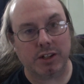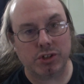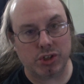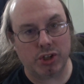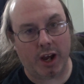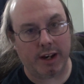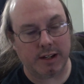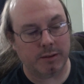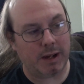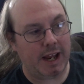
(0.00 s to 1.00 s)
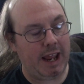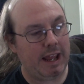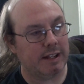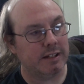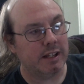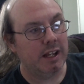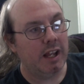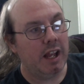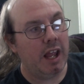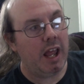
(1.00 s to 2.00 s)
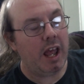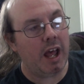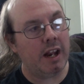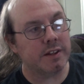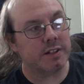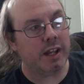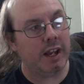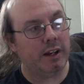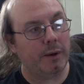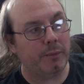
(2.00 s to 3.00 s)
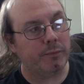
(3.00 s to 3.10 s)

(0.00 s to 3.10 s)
shot into my hand. And I was like,